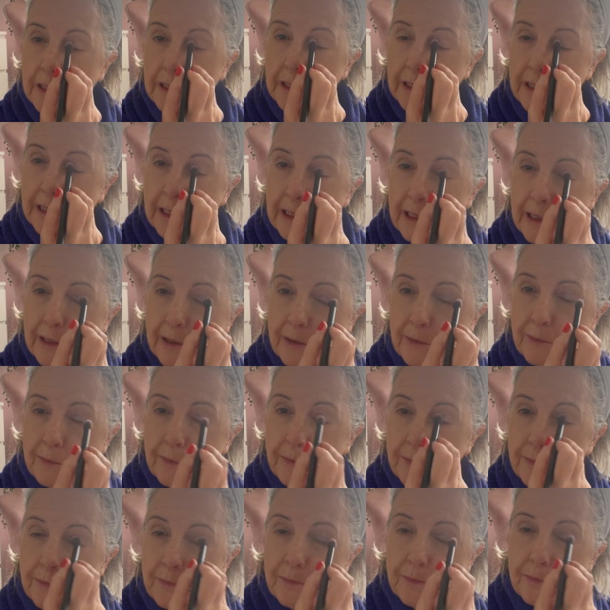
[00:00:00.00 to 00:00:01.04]
because
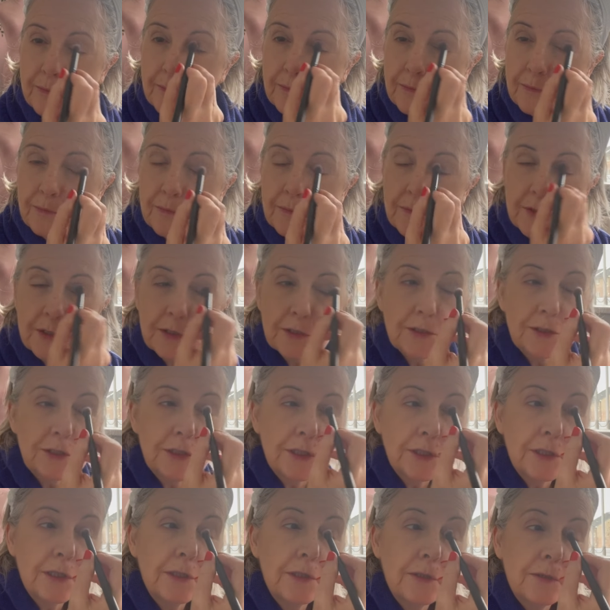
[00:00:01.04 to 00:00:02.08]
um, you
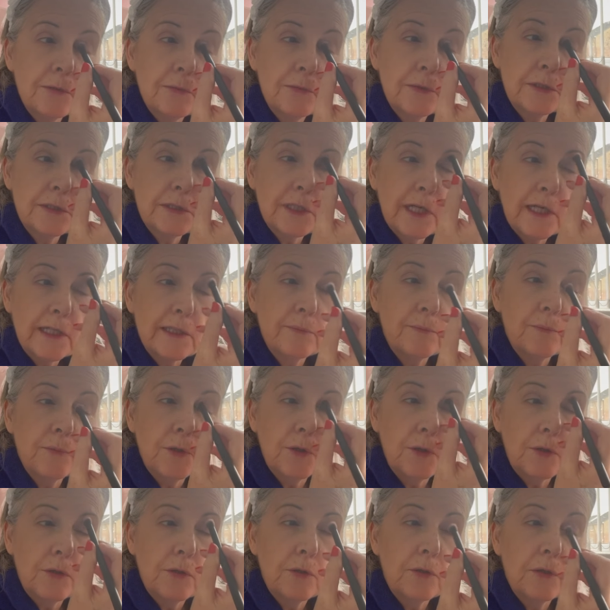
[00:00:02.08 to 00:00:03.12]
can always add
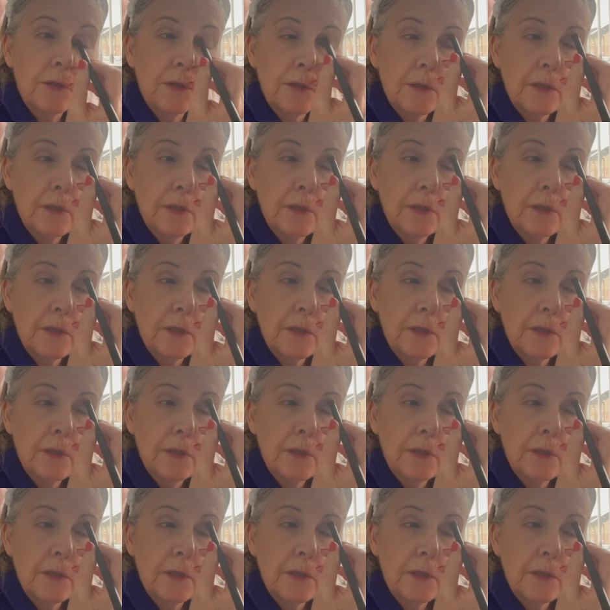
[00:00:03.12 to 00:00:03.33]
more.